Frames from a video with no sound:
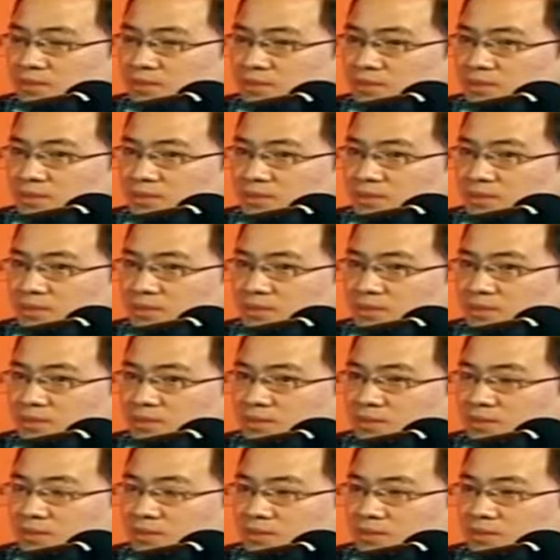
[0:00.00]
protection
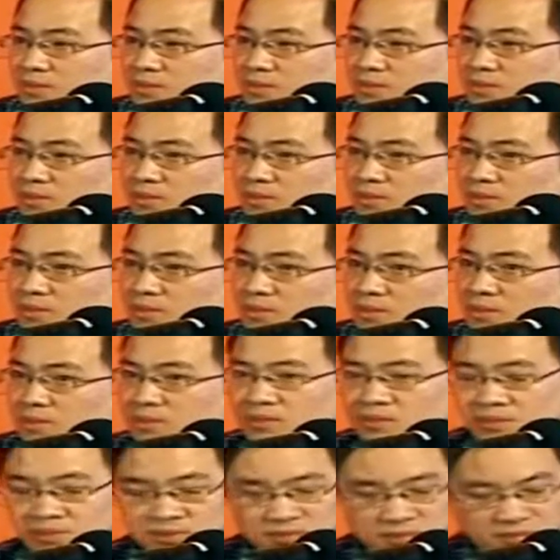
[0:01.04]
or surge uh, uh, you
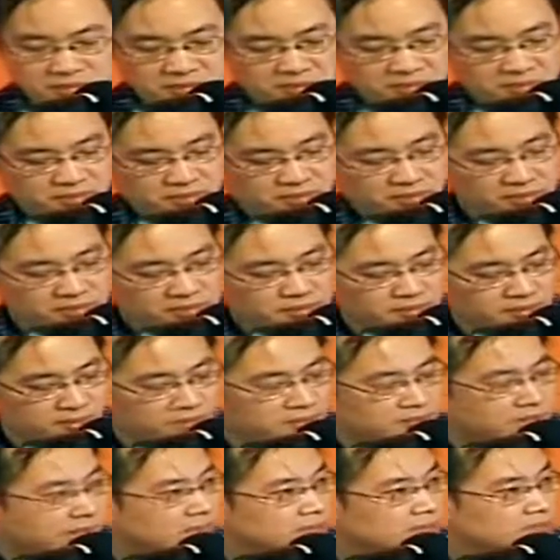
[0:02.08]
know suppression
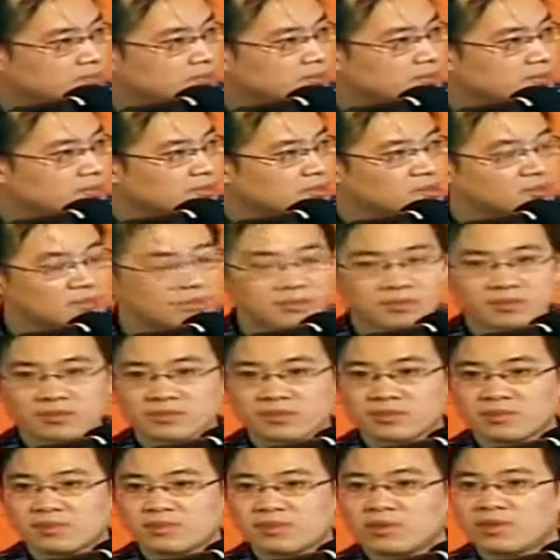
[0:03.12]
it's just it's
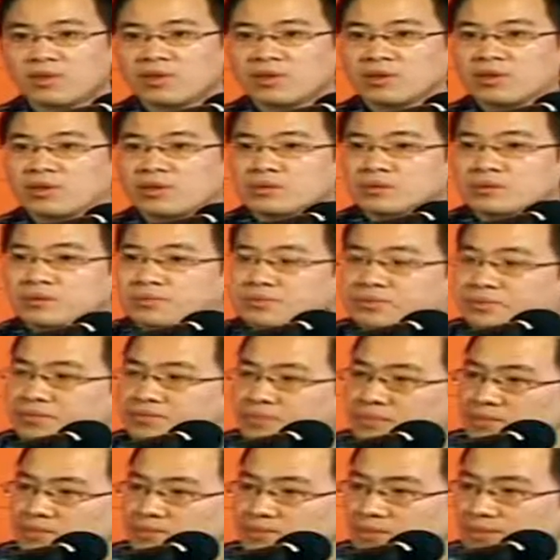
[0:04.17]
just use the
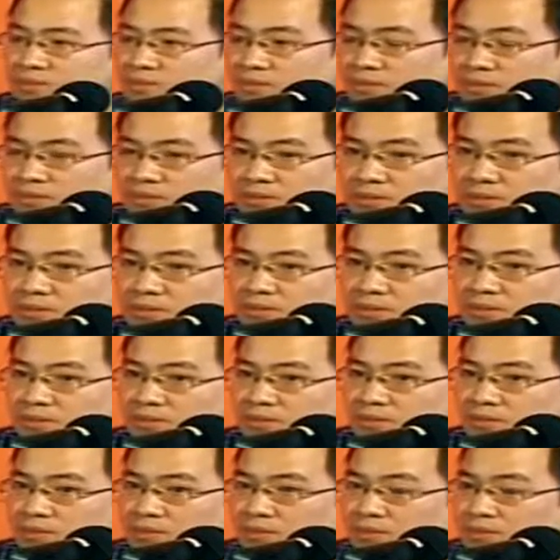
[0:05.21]
conventional ways
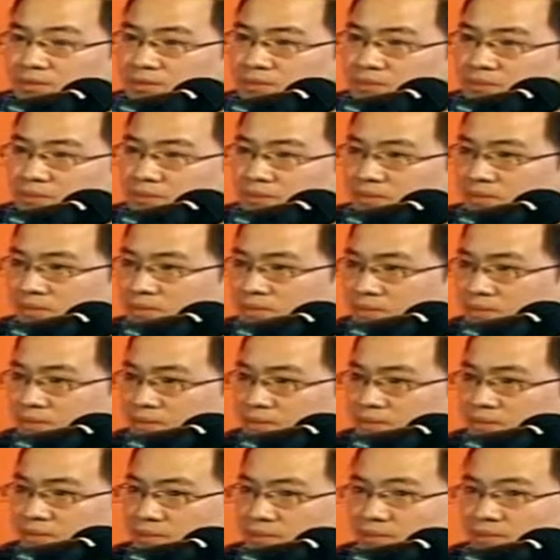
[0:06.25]
yeah
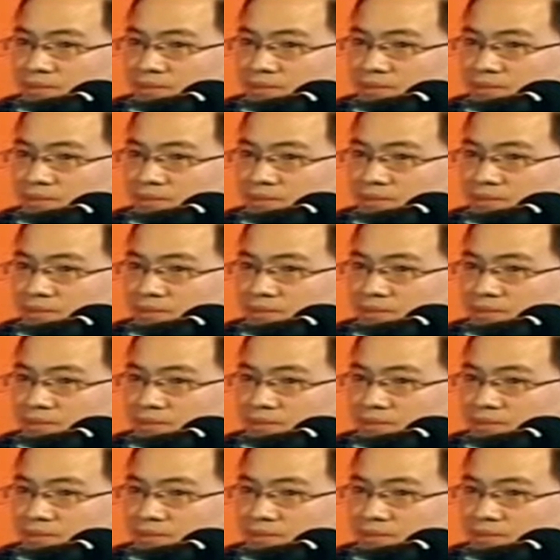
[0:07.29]
that's my